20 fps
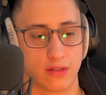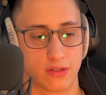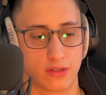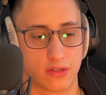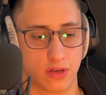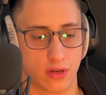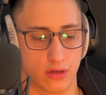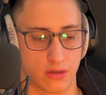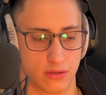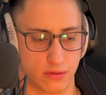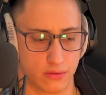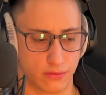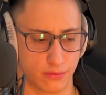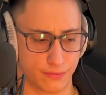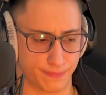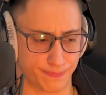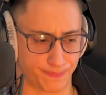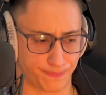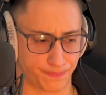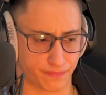
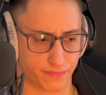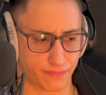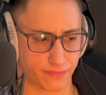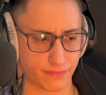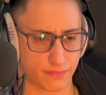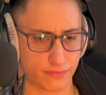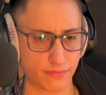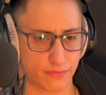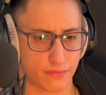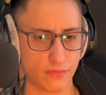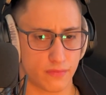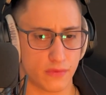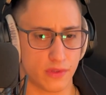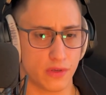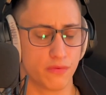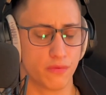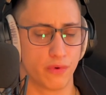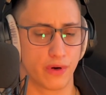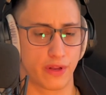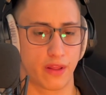so
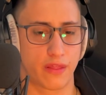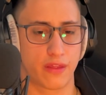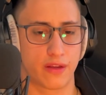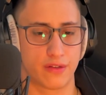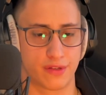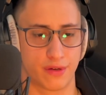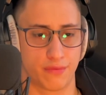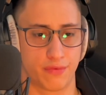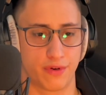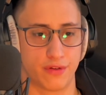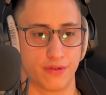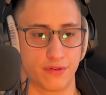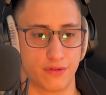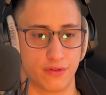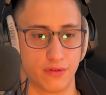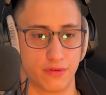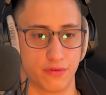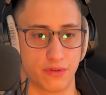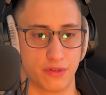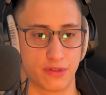one of the things I want to
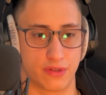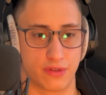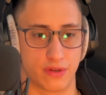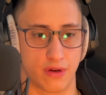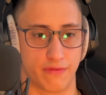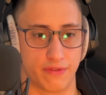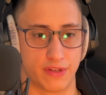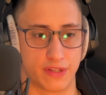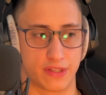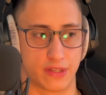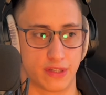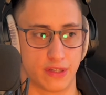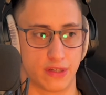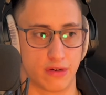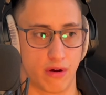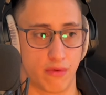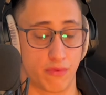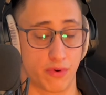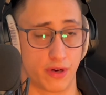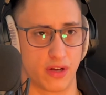do is, obviously, you
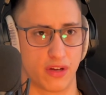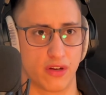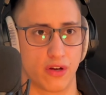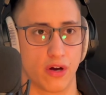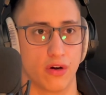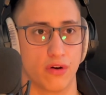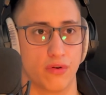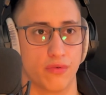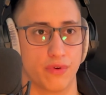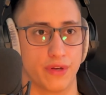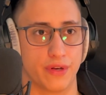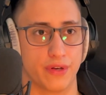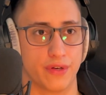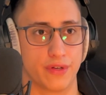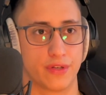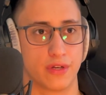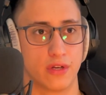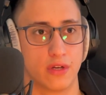know, I want to go and,